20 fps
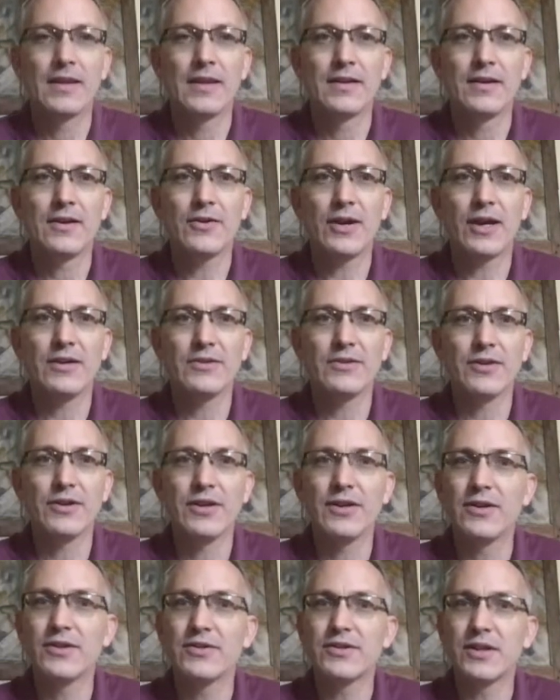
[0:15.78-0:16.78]
Okay, so
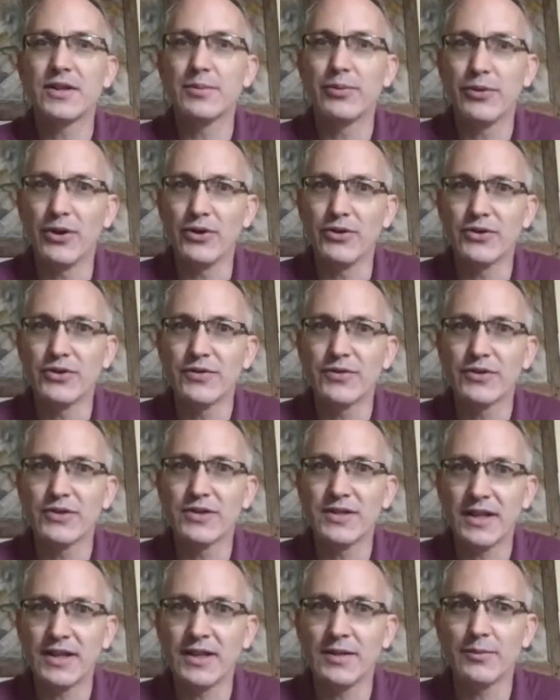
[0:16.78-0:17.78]
here's an approach for
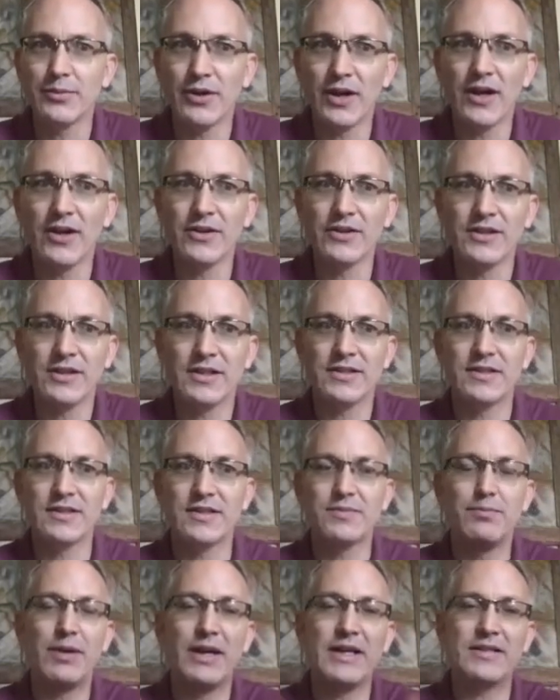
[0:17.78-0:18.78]
setting priorities. It's
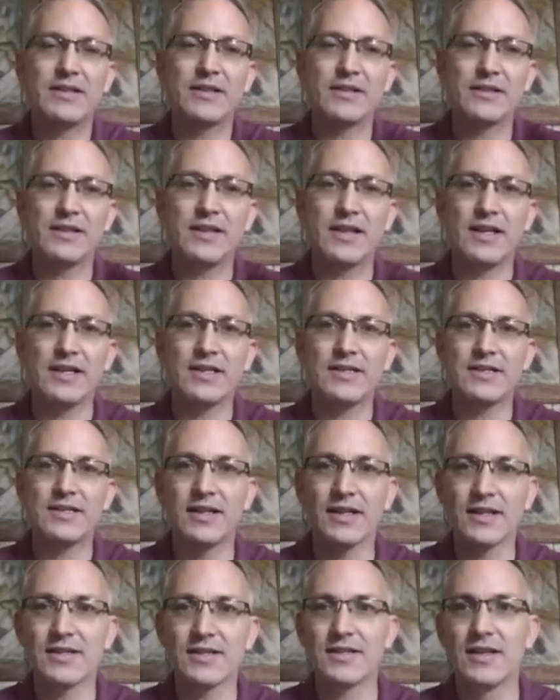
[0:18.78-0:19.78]
basically a
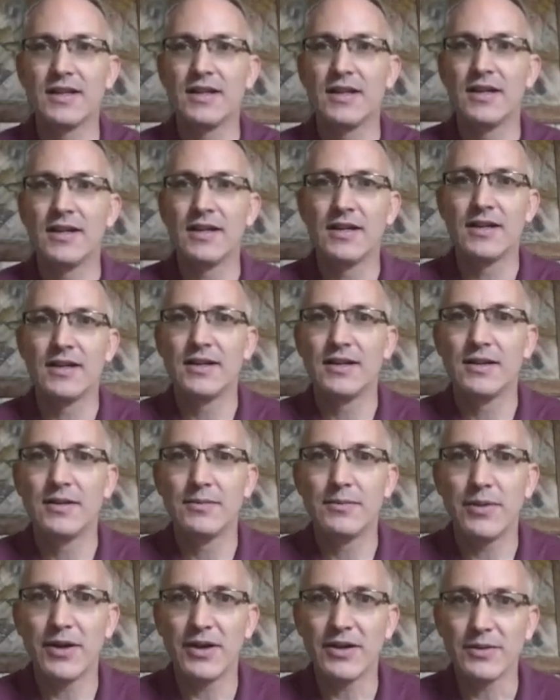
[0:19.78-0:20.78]

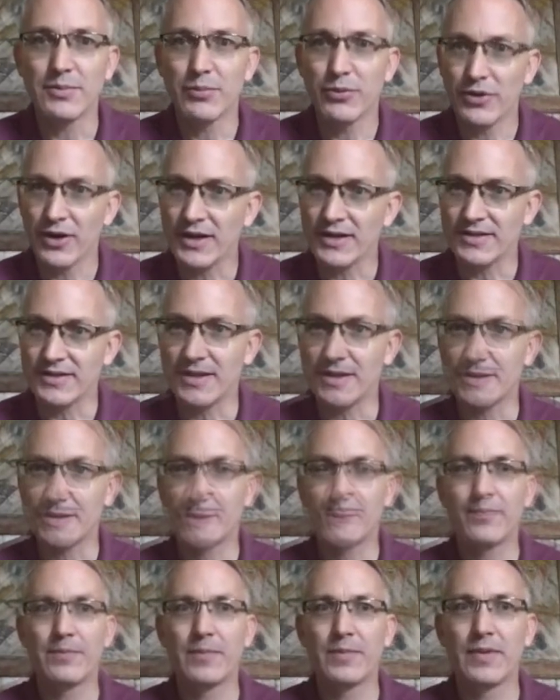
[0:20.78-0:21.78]
6-part
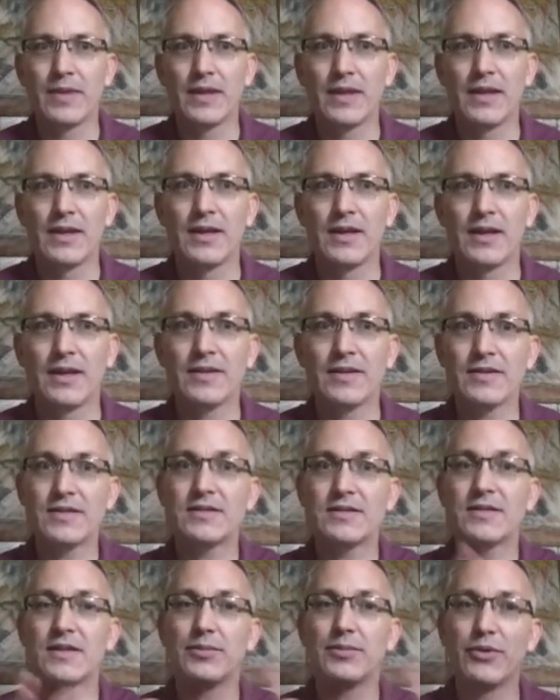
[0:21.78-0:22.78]
process. And this
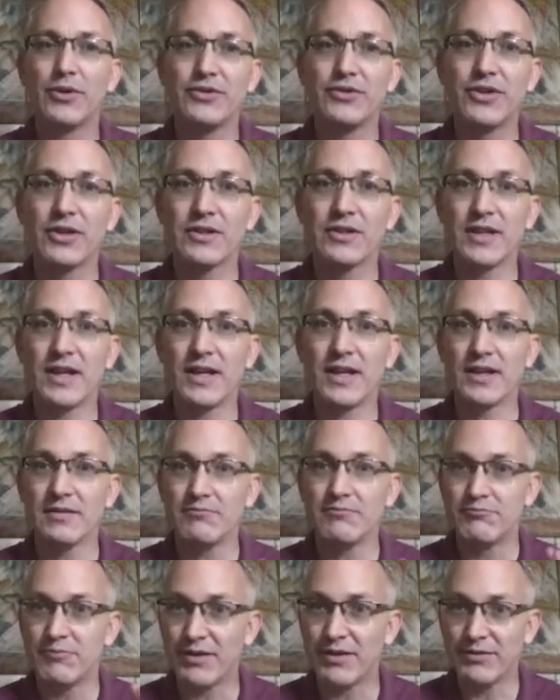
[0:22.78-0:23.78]
is an approach you can take
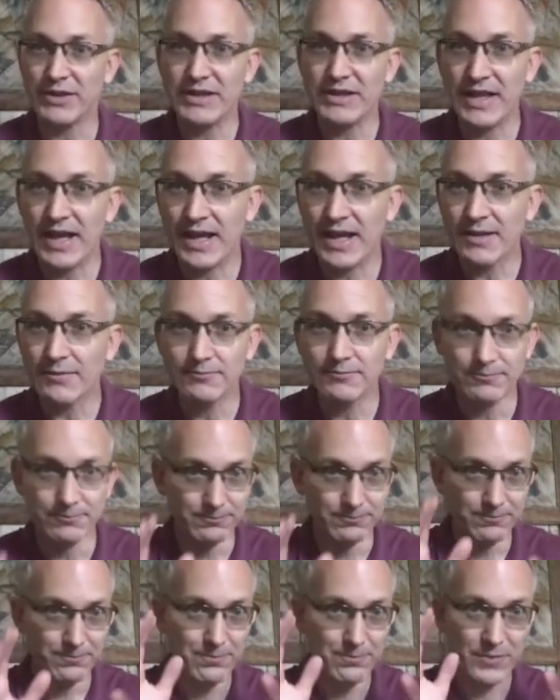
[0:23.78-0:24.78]
every day,
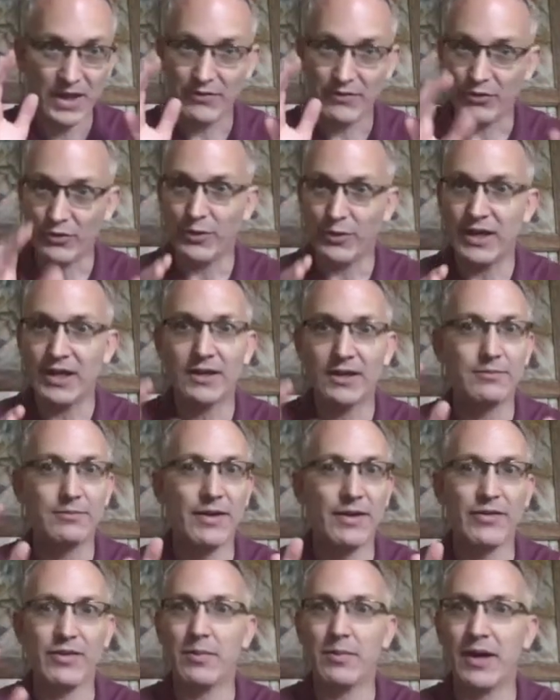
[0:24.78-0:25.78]
every week,
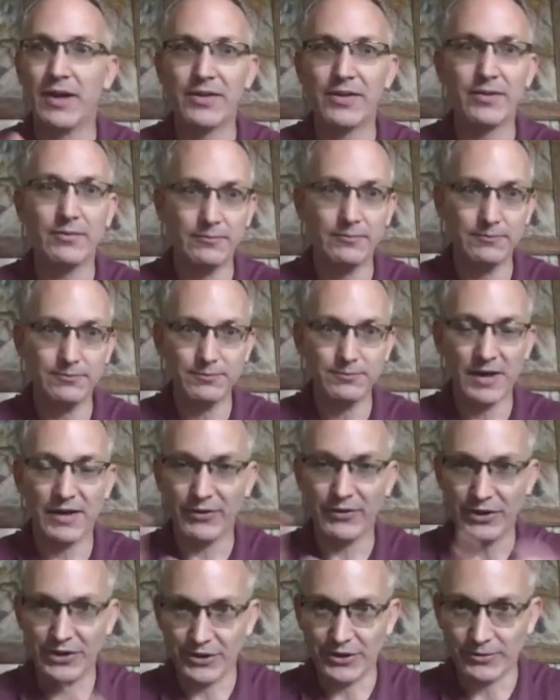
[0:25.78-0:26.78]
every month,
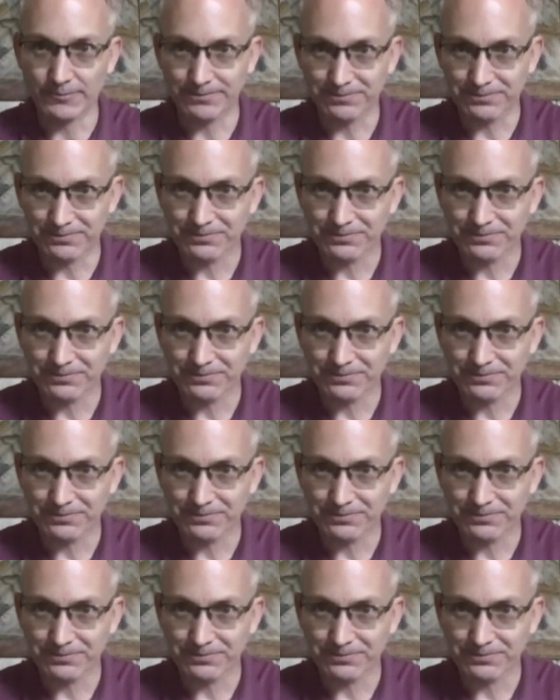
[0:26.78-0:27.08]
every year.